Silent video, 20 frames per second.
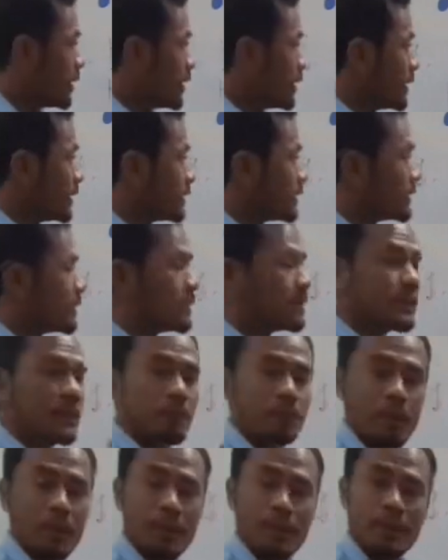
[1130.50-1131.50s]
this is in
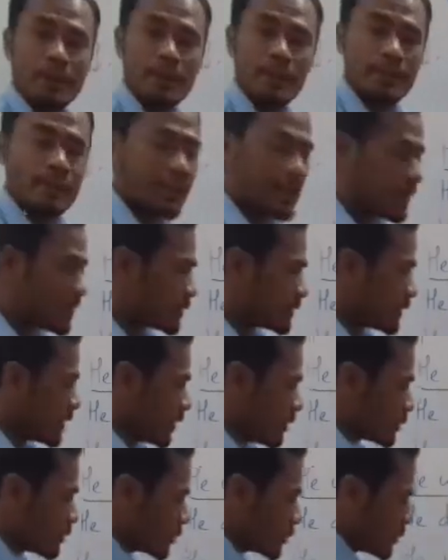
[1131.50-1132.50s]
simple present
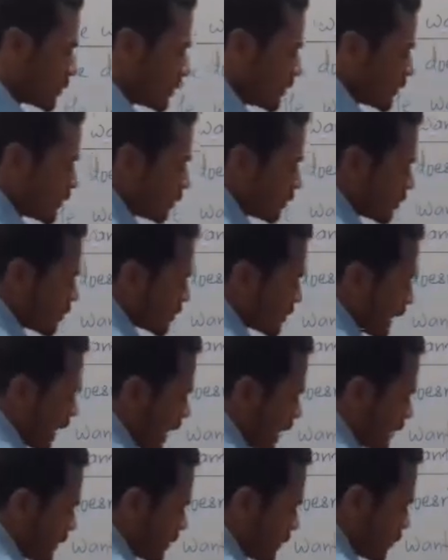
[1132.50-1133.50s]
tense. So we will use
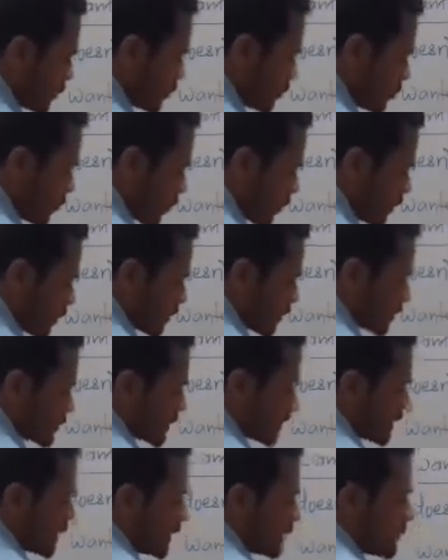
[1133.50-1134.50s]
either do or
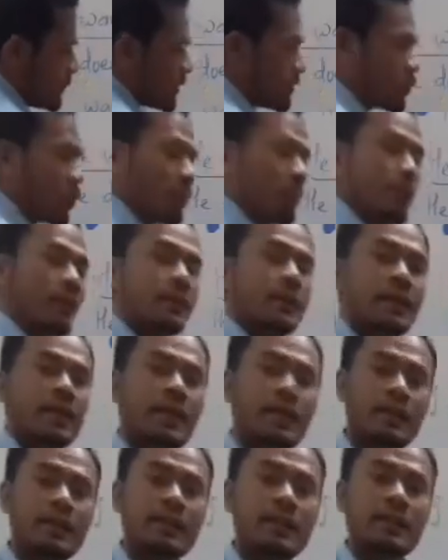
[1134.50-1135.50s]
does. It depends upon
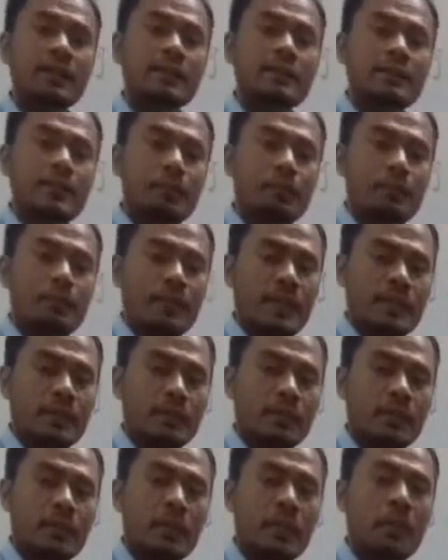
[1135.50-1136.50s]
the
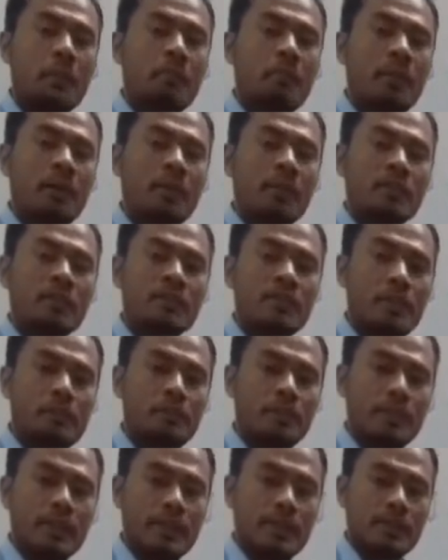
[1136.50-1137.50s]
subject, number of
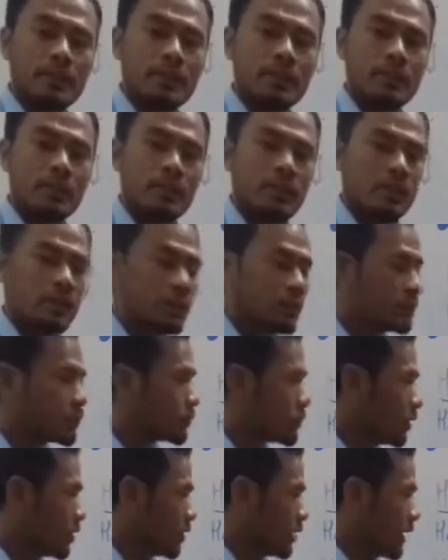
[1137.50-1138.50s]
subject.
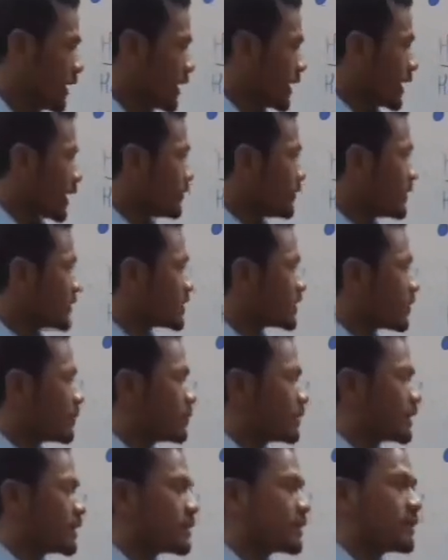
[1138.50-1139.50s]
So if the
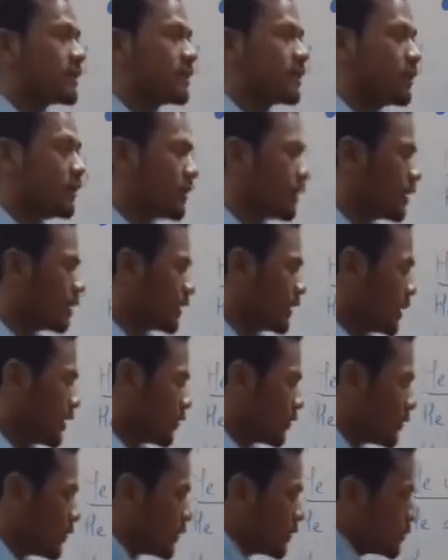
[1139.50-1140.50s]
subject is
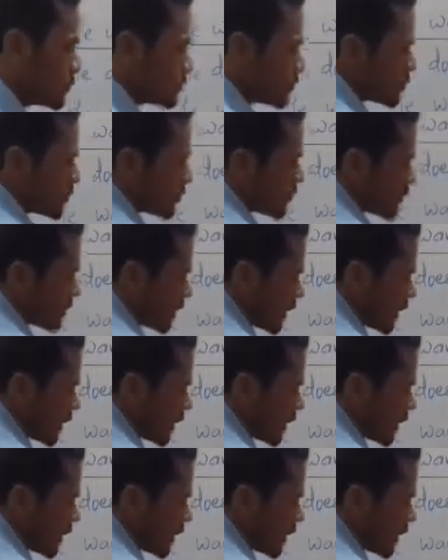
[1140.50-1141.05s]
singular, we use